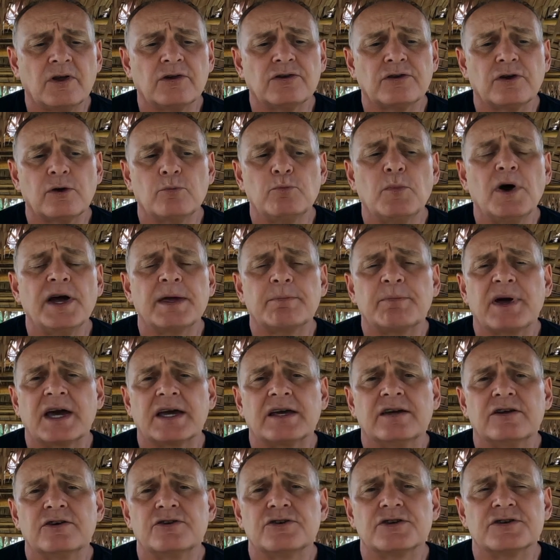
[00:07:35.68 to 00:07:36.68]
so my
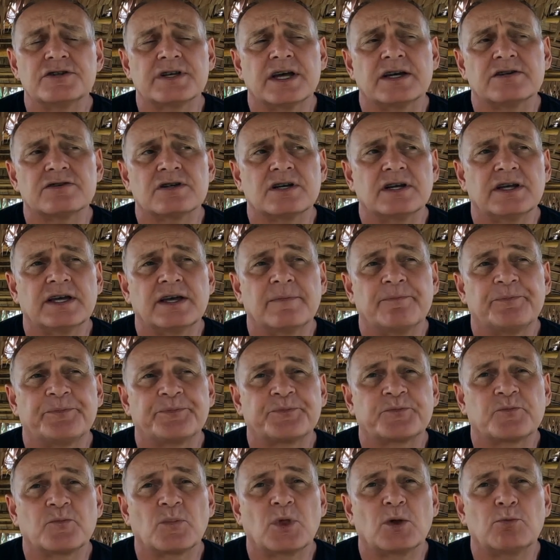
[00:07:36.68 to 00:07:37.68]
package is actually
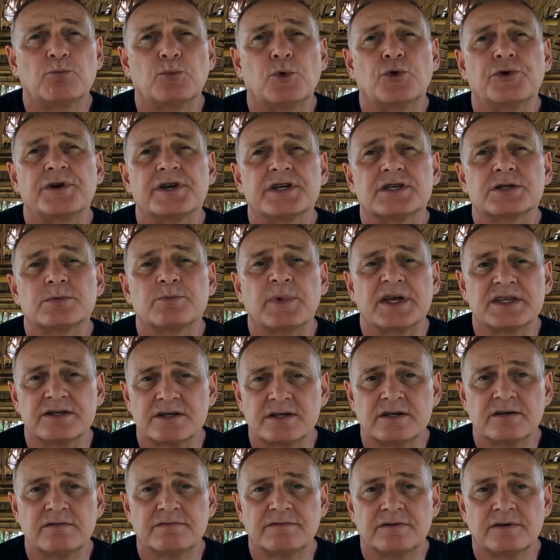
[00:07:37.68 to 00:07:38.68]
more
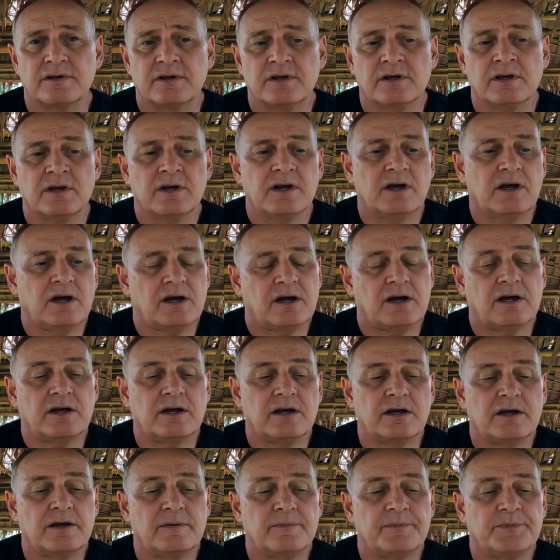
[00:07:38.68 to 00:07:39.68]
expensive
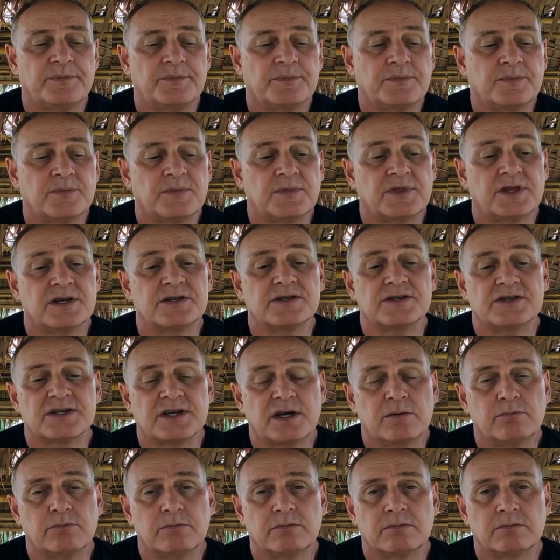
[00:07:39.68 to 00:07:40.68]
than
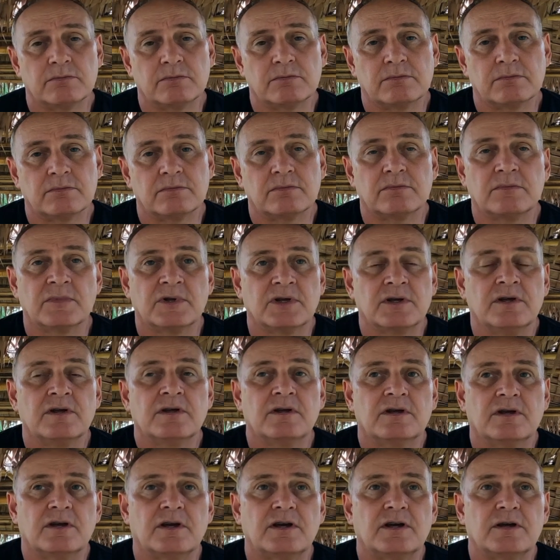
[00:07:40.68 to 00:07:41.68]
some.
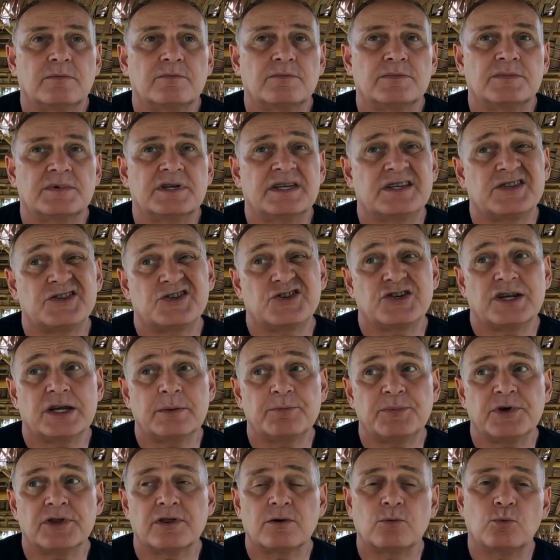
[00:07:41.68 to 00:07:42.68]
It's
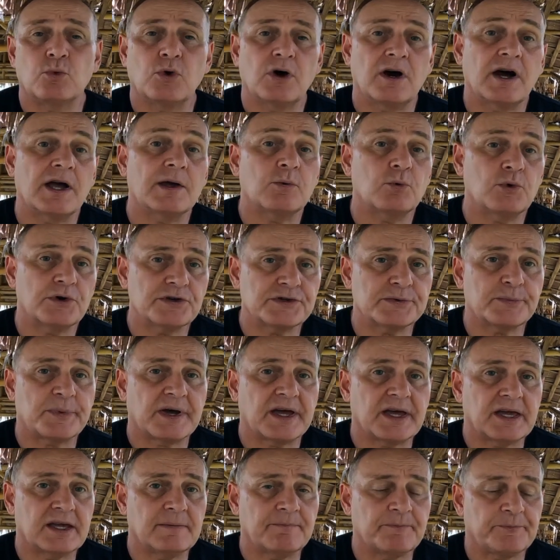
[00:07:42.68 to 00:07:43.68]
cheaper than what I was
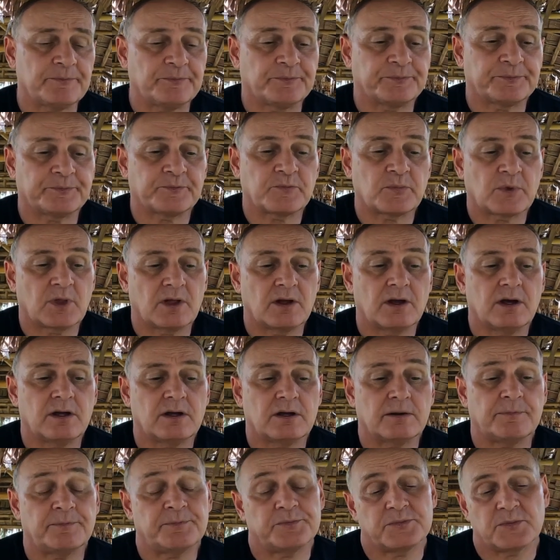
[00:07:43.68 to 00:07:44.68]
paying,
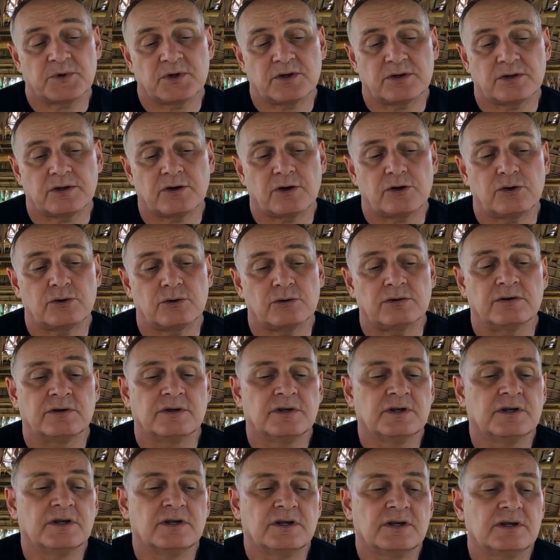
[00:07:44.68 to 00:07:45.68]
so
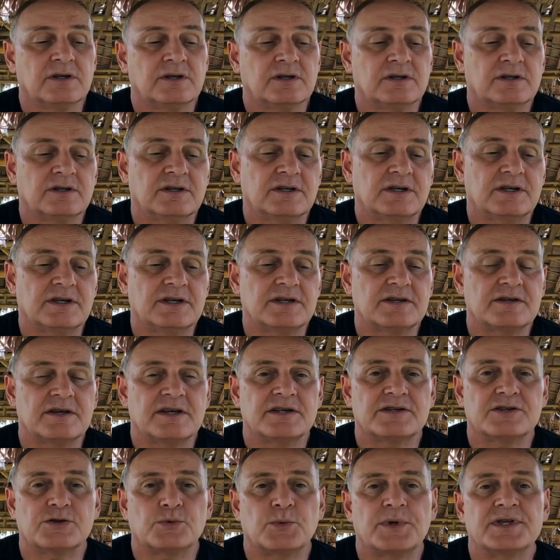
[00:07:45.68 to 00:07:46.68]

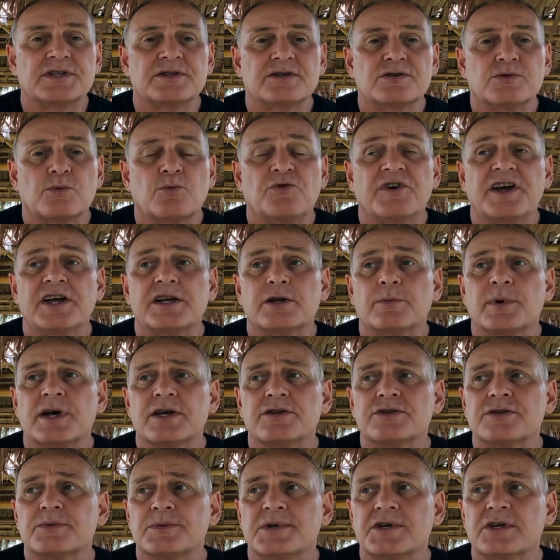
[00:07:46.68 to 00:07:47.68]
it swings around
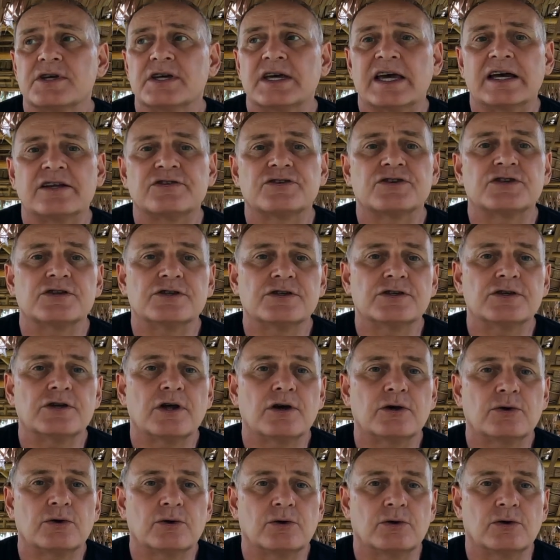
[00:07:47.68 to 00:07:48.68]
about. So you get to
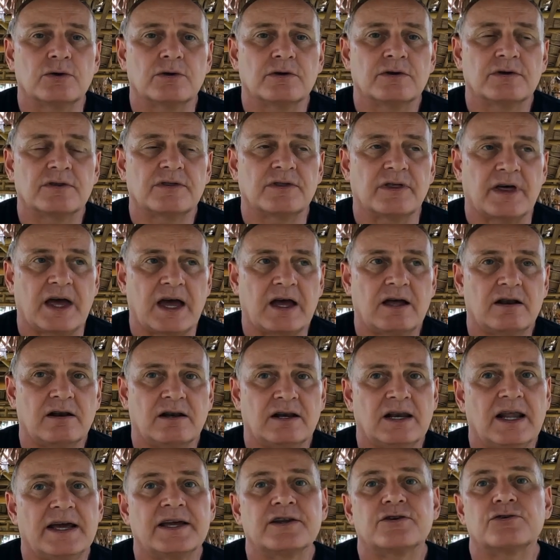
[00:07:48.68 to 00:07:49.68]
know that
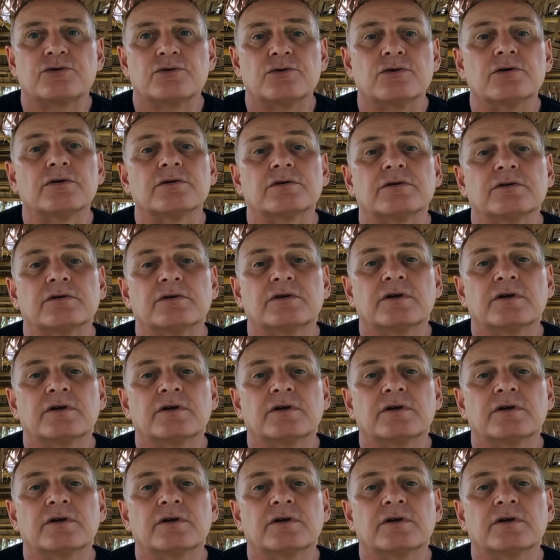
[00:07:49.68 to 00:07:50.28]
later on,